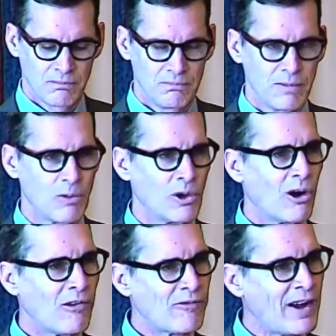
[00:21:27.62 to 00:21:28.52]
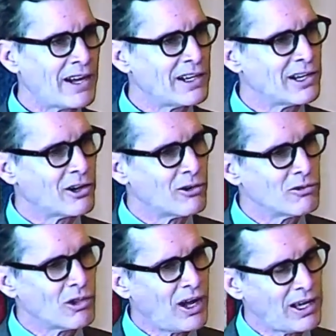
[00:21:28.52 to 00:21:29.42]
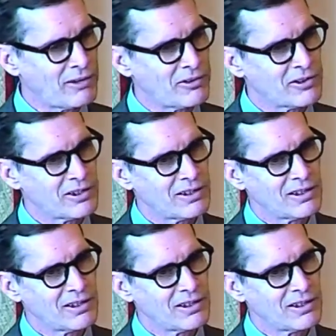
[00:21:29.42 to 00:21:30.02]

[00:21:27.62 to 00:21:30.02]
May we all find in our own lives